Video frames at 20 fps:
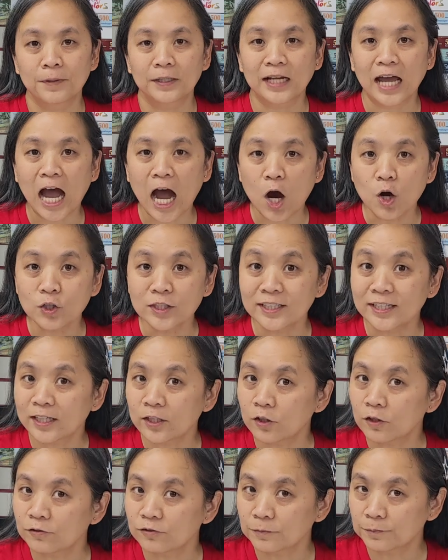But how did I
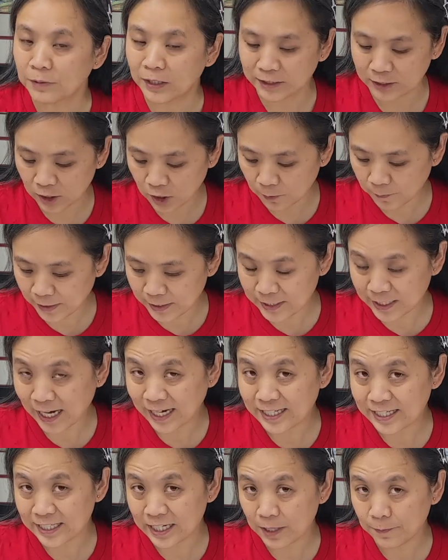go from puzzling on my
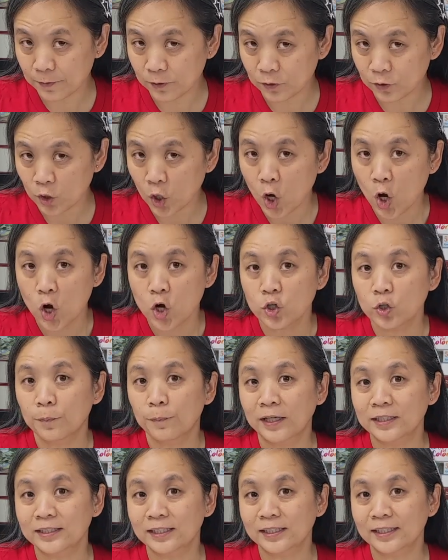dining table to
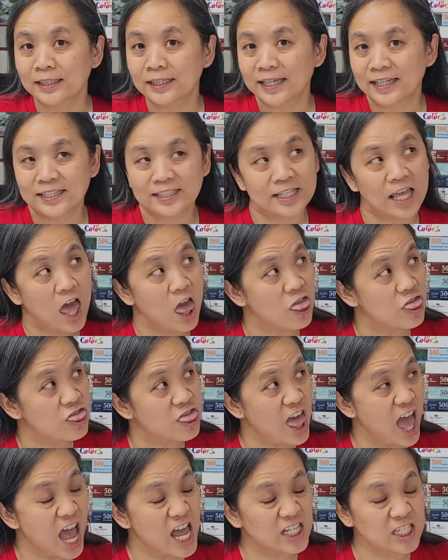puzzling against
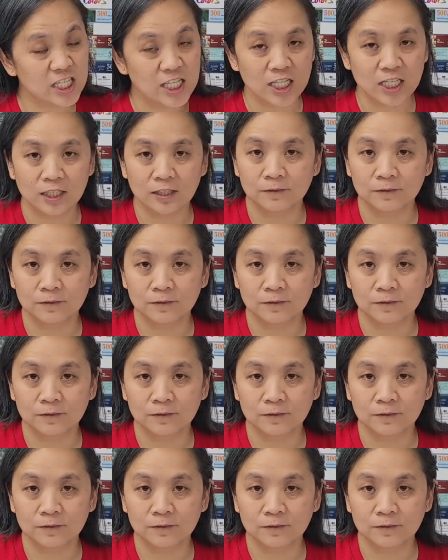that?